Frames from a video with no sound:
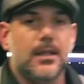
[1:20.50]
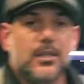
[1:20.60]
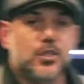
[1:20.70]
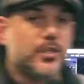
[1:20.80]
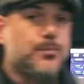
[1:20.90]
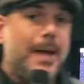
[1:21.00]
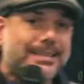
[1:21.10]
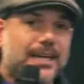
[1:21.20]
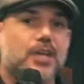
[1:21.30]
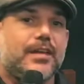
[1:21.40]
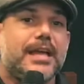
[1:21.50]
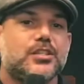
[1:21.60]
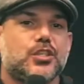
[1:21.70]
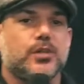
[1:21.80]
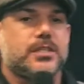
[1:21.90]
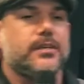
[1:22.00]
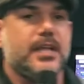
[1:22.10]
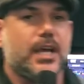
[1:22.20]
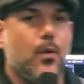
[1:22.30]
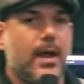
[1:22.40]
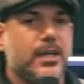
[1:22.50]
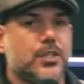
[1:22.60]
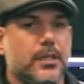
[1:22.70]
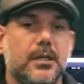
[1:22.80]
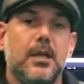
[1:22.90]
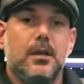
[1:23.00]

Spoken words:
So SPAT kind of inserts in the equation.